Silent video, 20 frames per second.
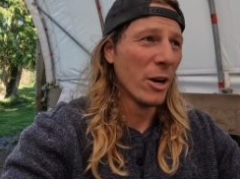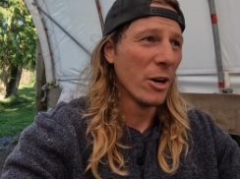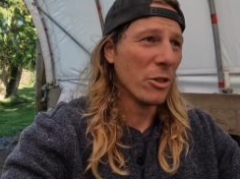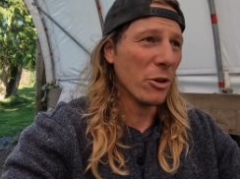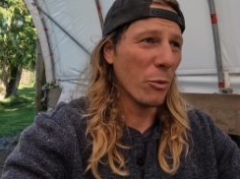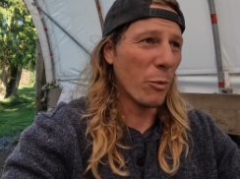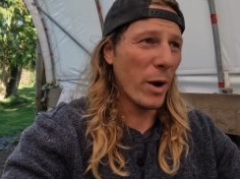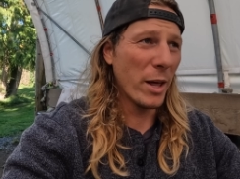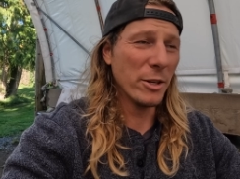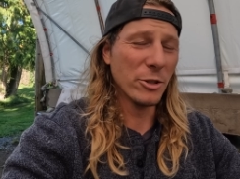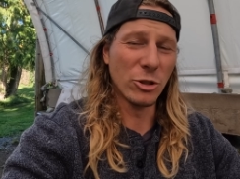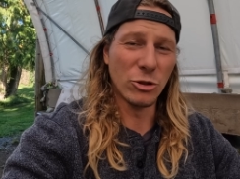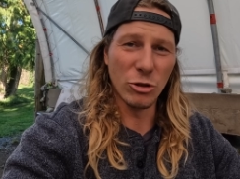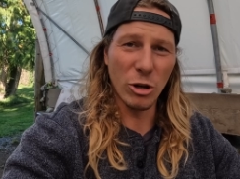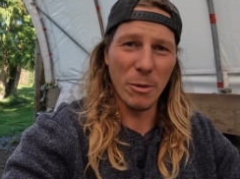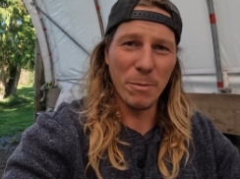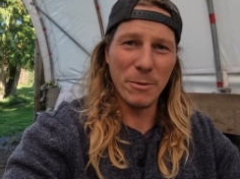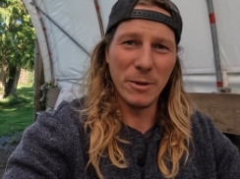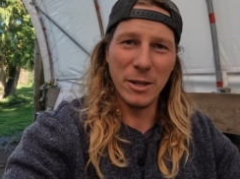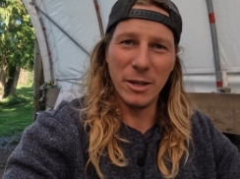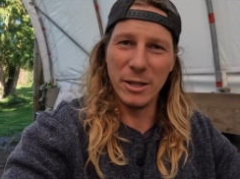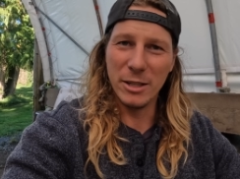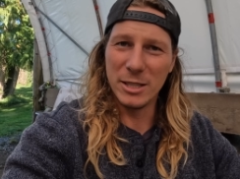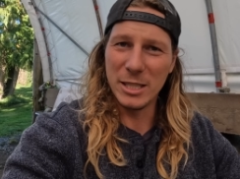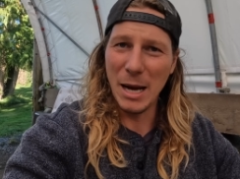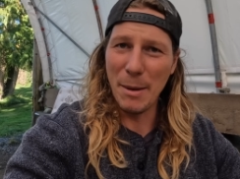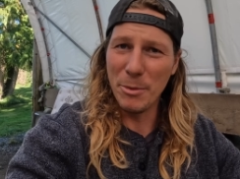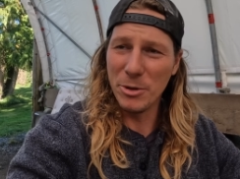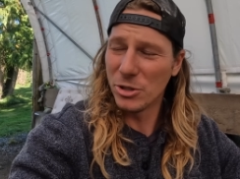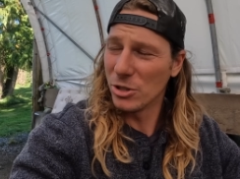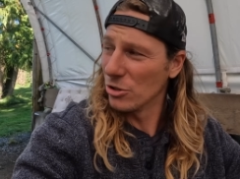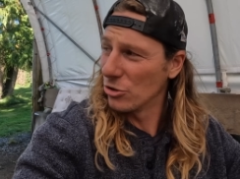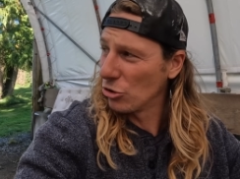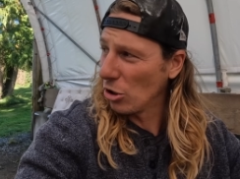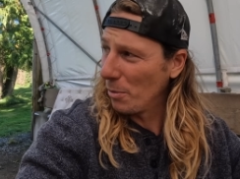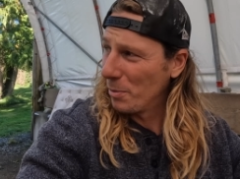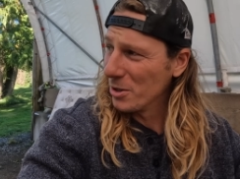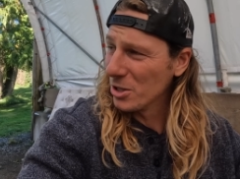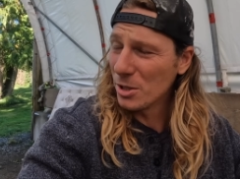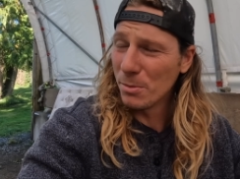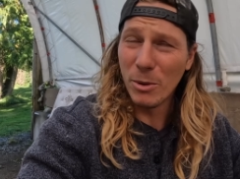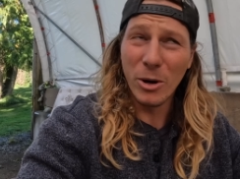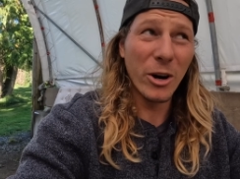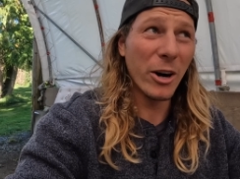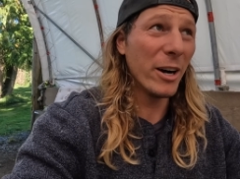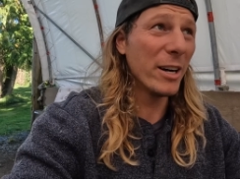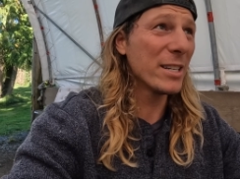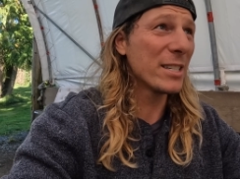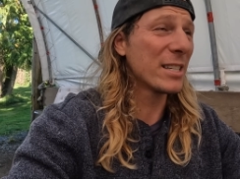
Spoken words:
The temperature's dropping tomorrow.